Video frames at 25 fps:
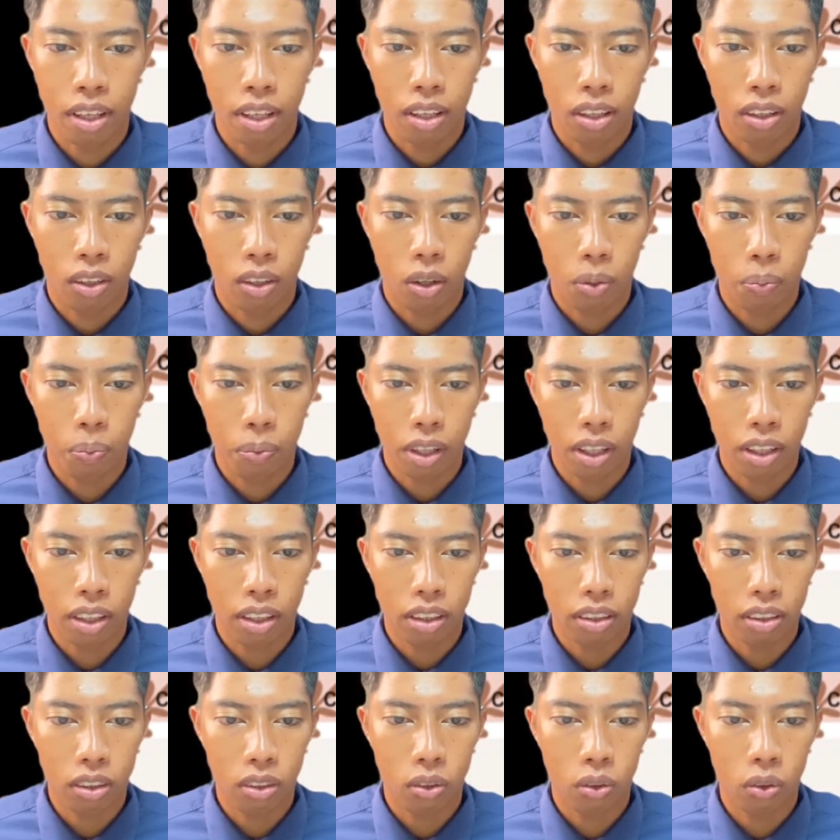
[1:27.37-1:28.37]

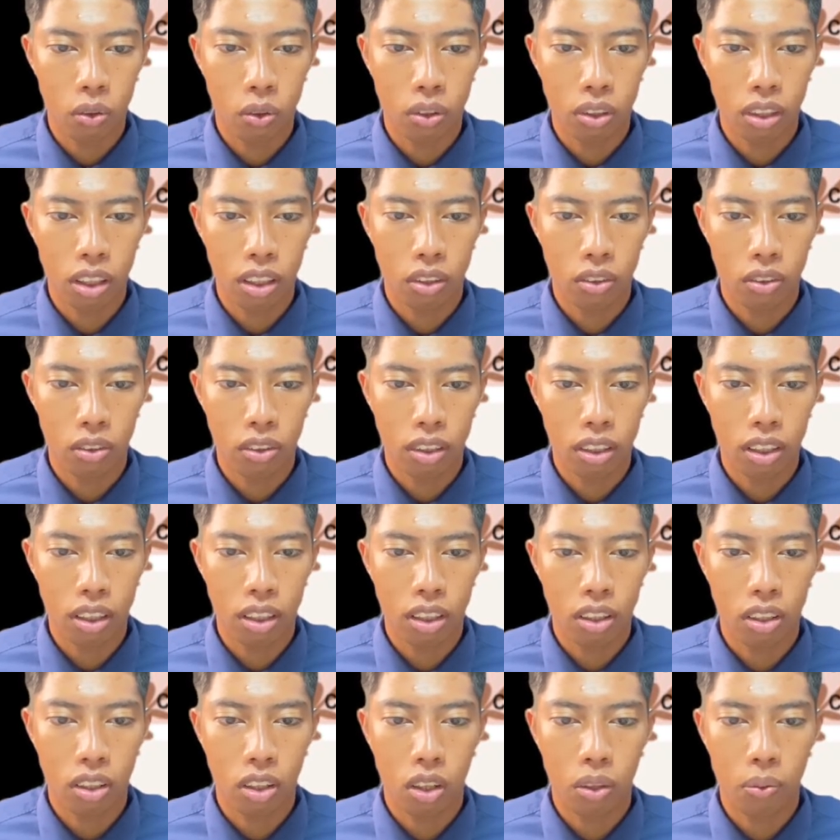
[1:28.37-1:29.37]
compared to industry
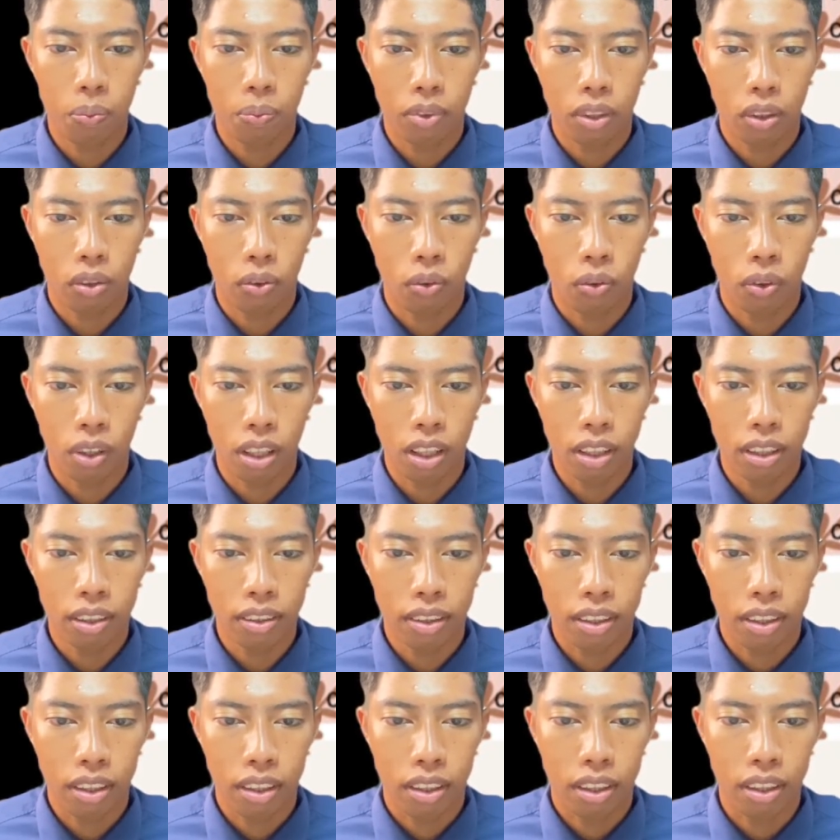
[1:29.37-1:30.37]
crop, where
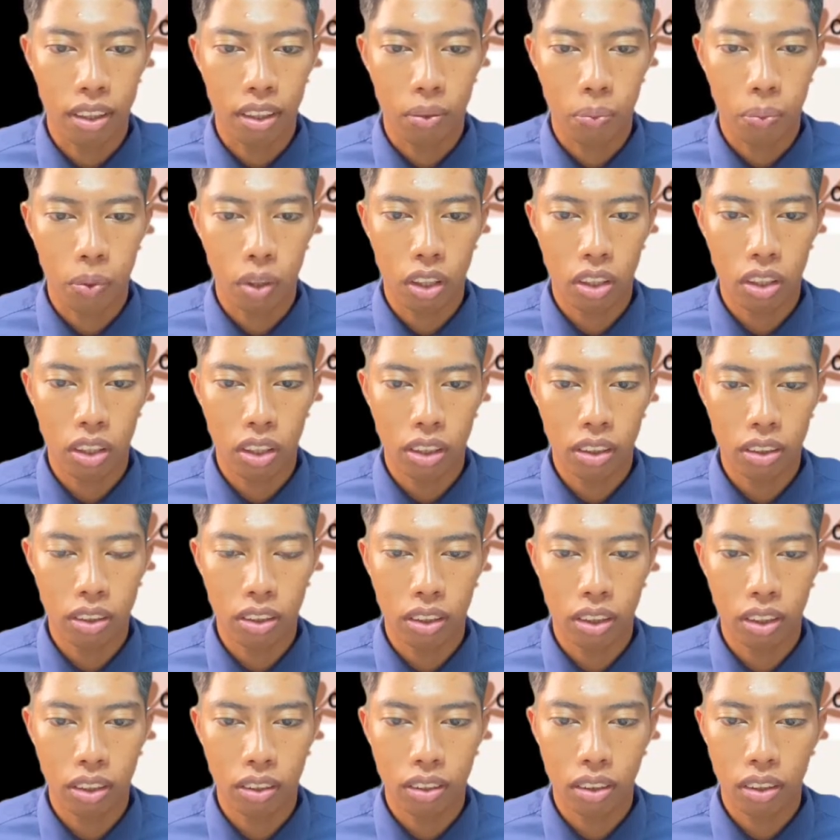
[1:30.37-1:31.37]
the
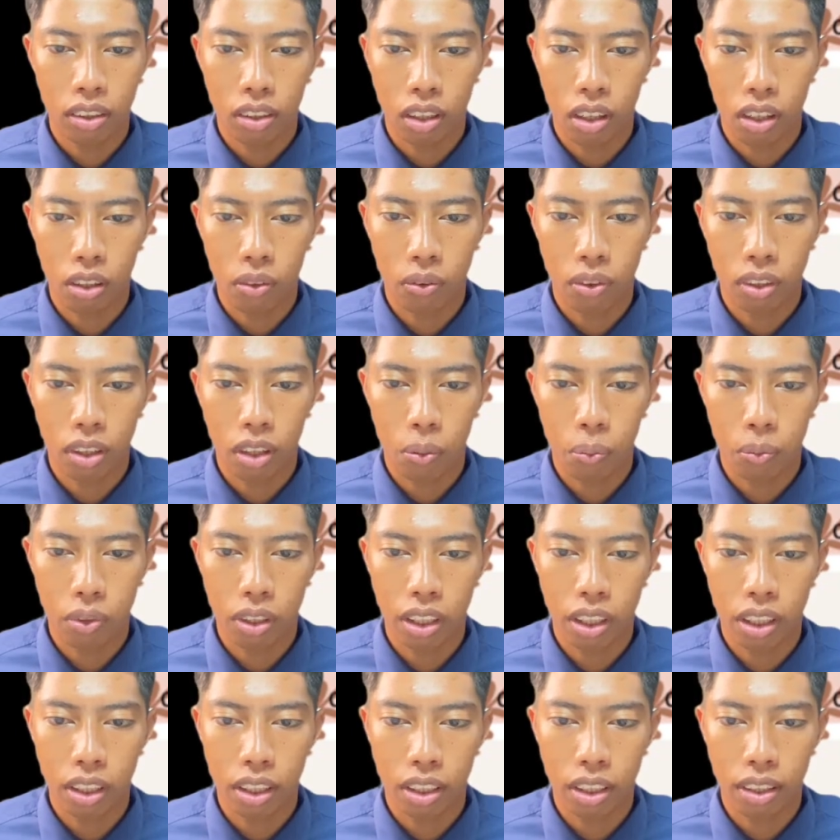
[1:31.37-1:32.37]
production of
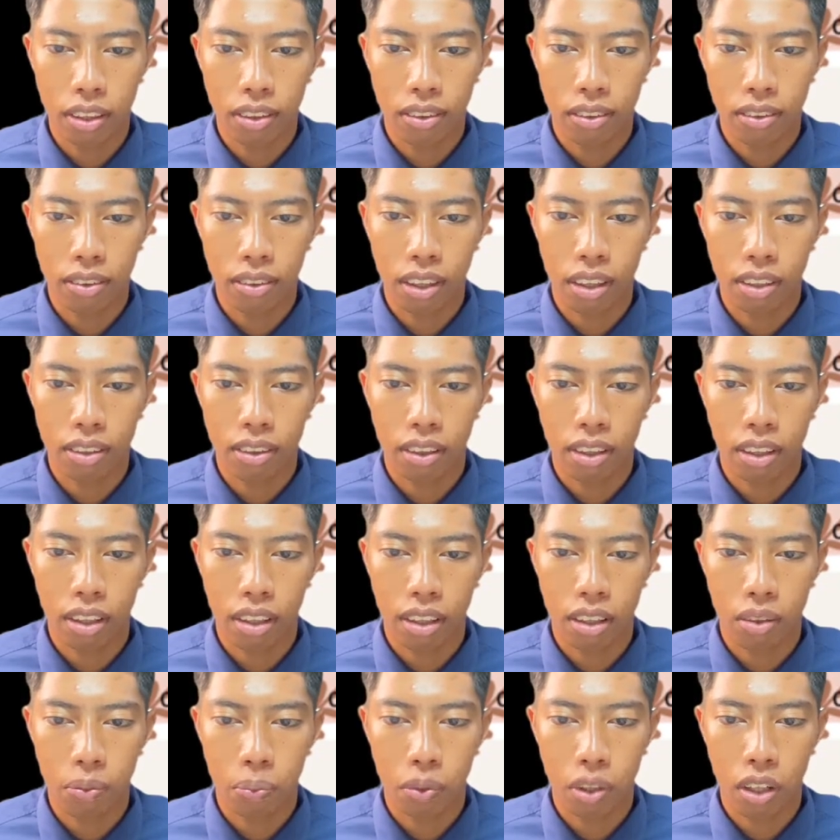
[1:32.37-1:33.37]
commodities such
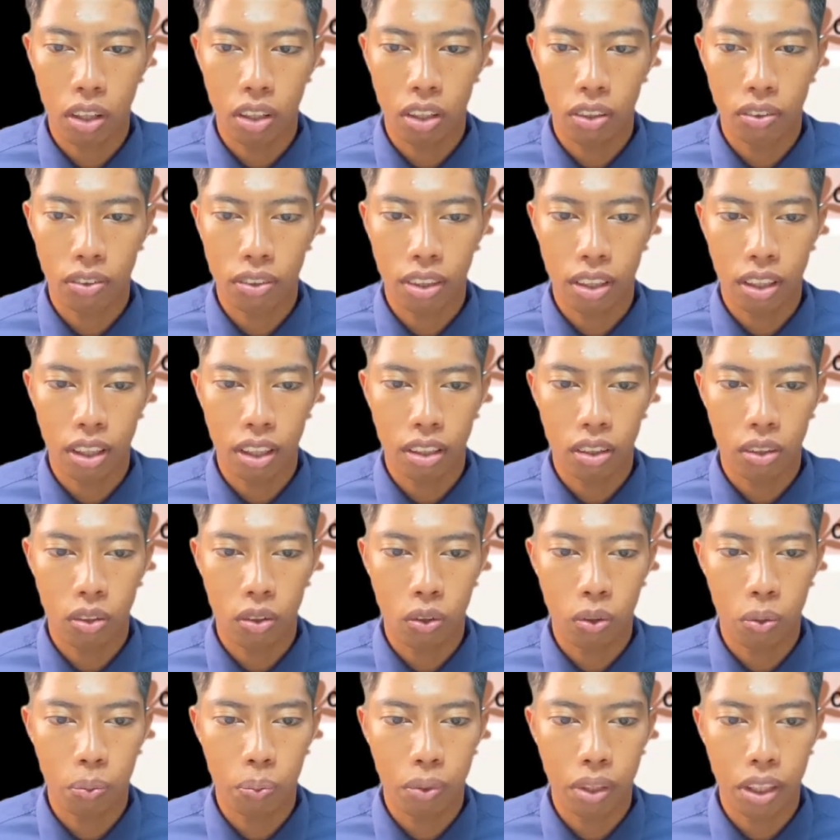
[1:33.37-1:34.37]
as products need
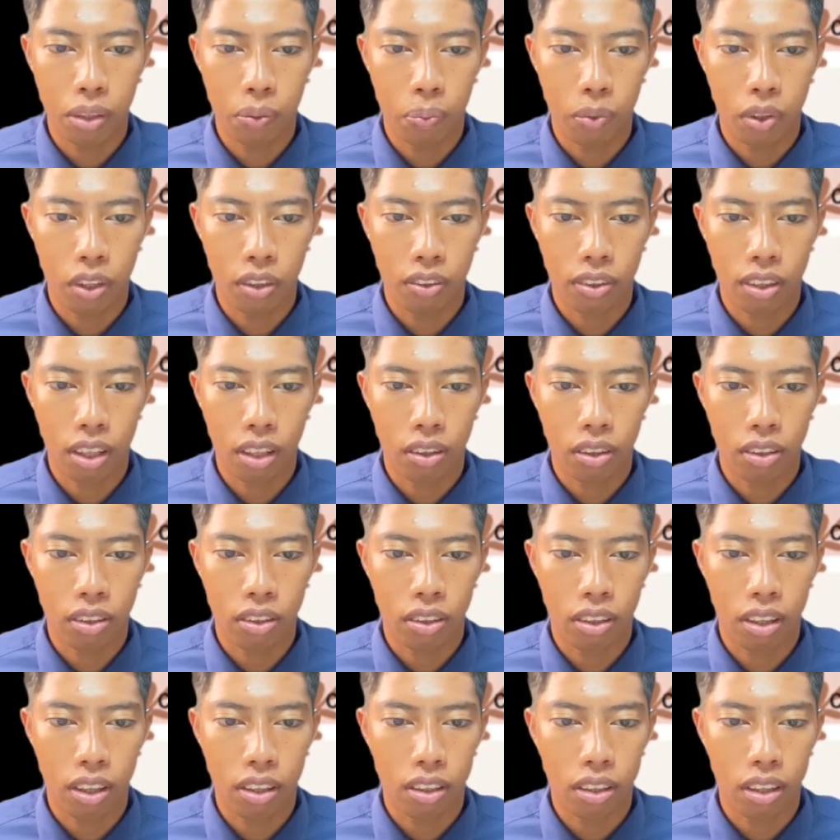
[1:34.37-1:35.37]
to be processed,
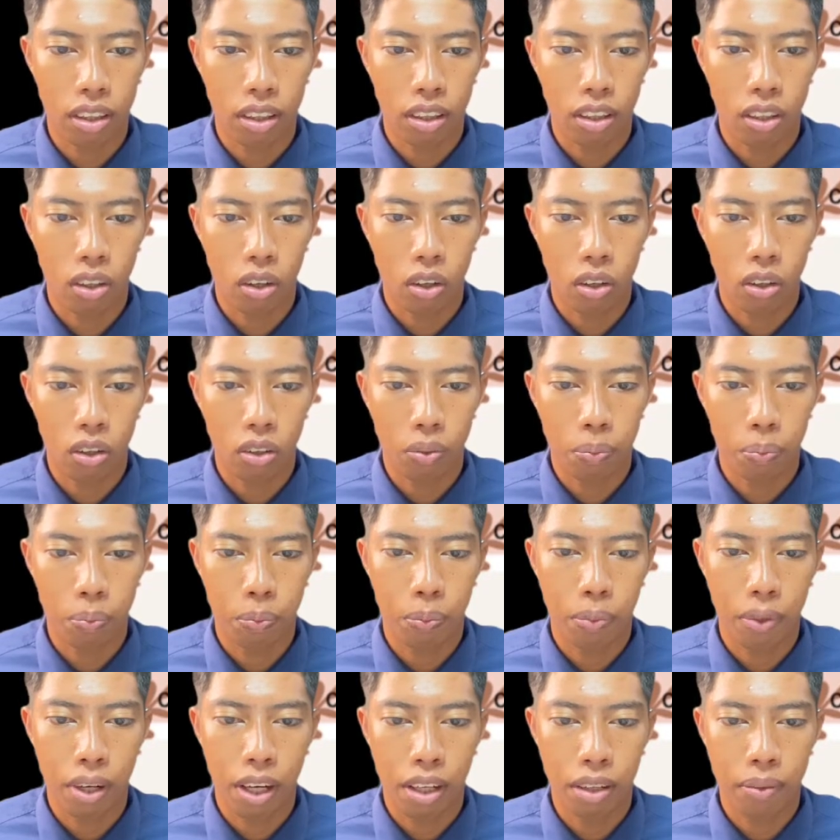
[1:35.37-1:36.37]
such as oil,
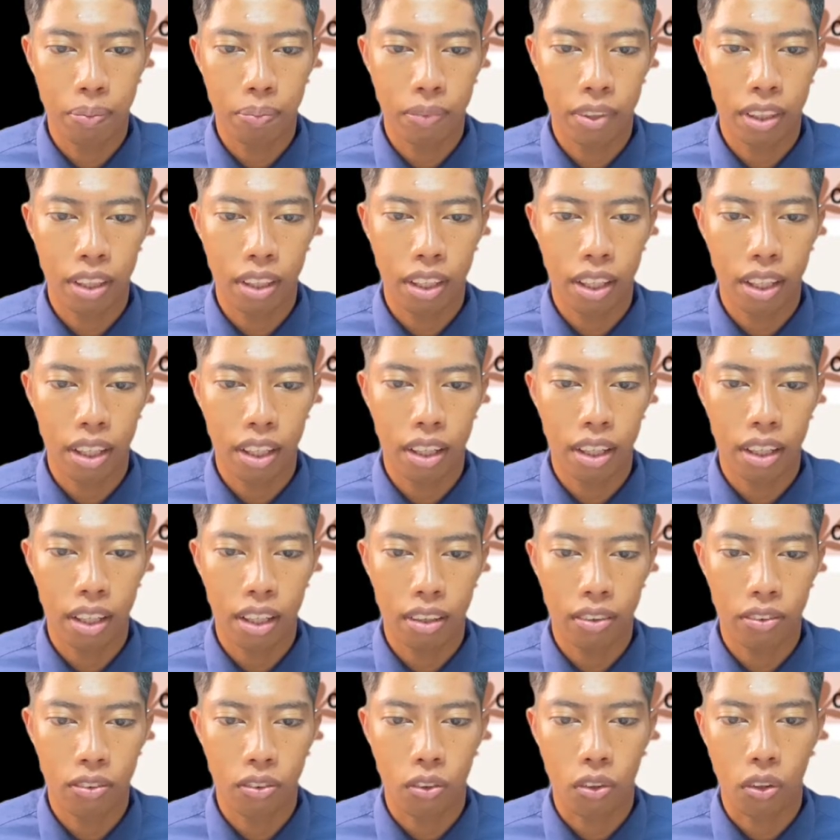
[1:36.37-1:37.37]
palm, tea,
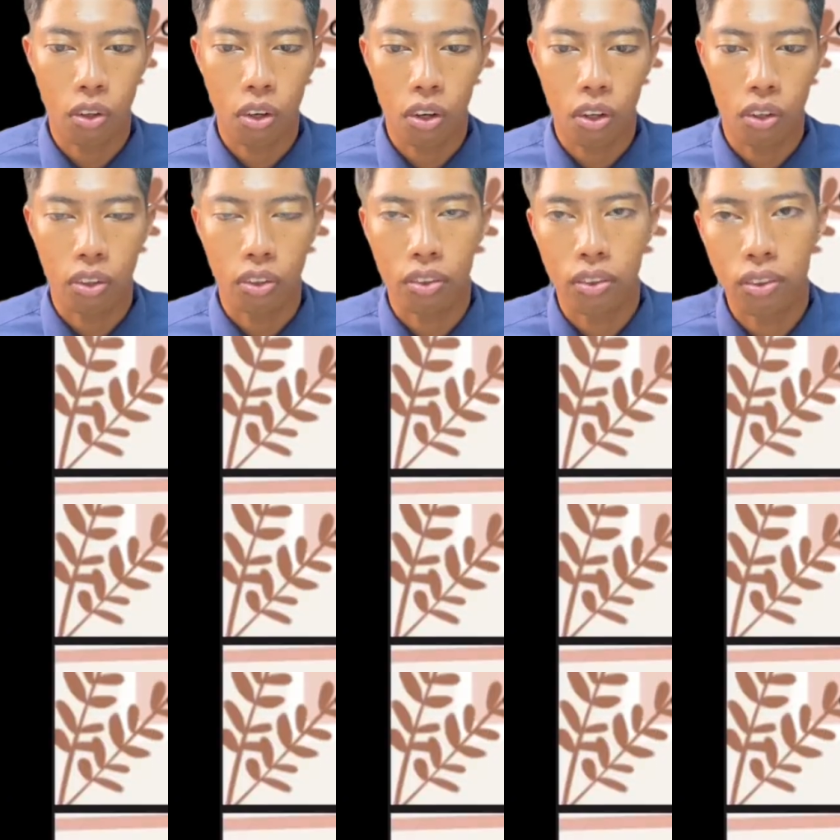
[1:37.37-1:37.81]
and so on.